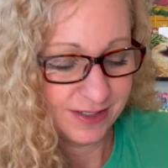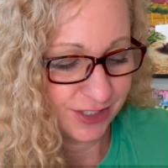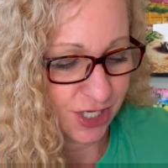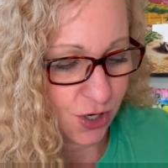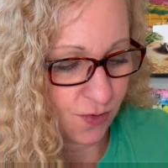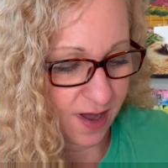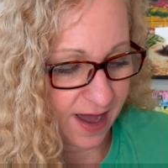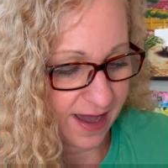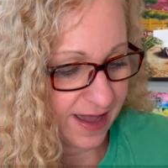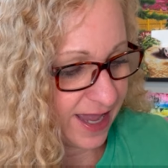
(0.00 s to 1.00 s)
So
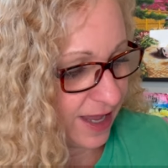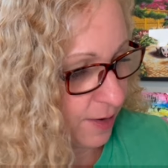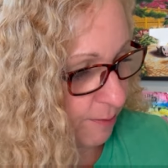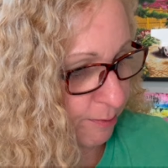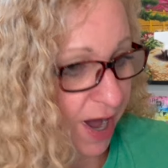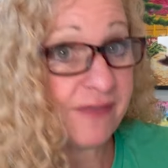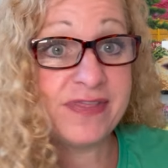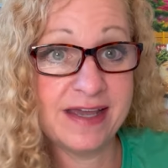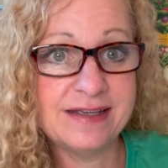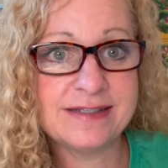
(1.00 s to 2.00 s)
I bought
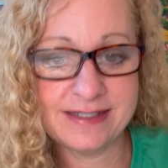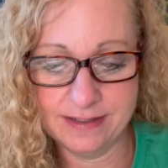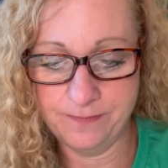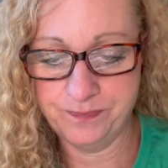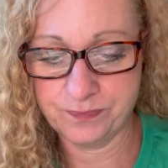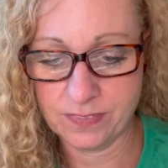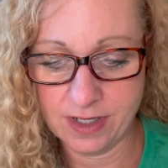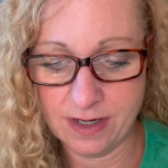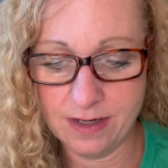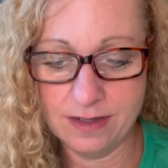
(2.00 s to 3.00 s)
this
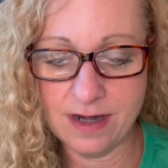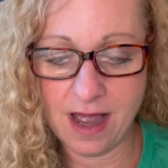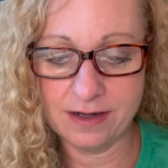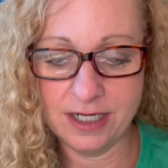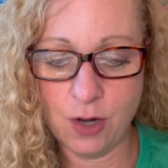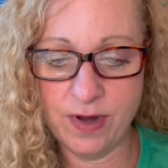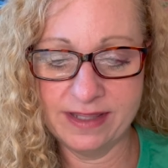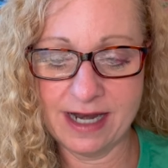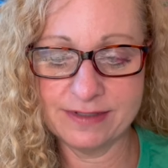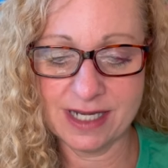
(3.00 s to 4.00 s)
not knowing
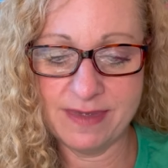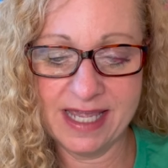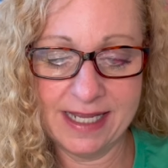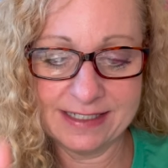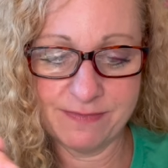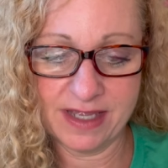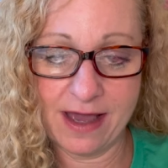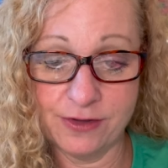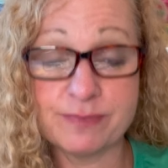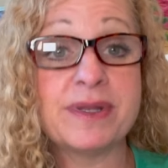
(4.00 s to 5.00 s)
that I was gonna be getting something
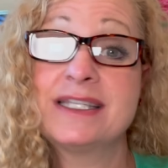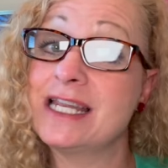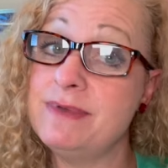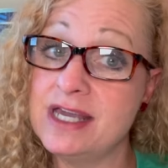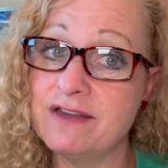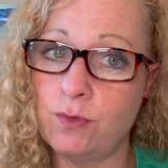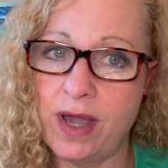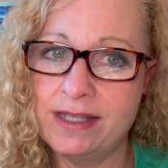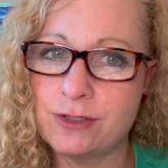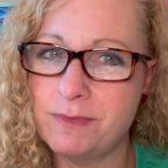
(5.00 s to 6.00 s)
else, but it's gonna be a
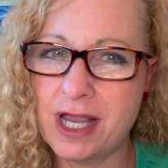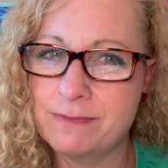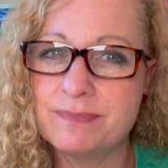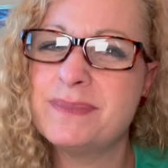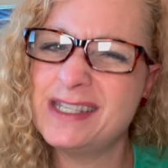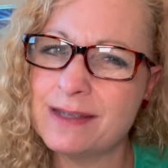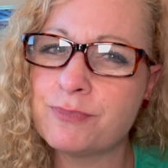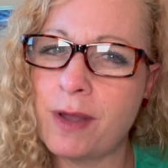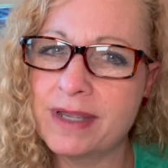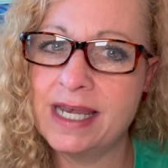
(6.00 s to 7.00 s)
giveaway. So I'm not gonna, this I'm
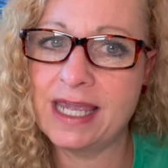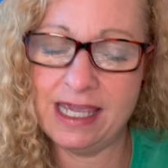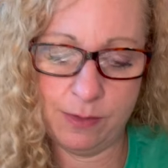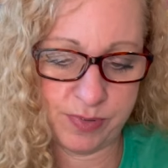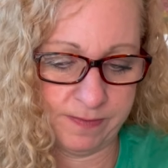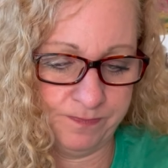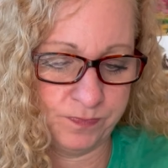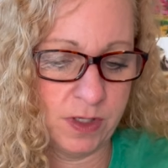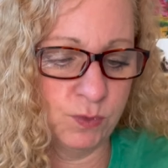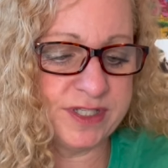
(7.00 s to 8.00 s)
probably gonna keep.
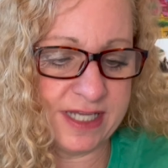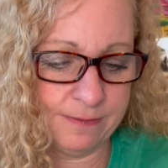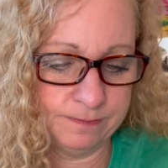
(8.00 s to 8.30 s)
We'll see.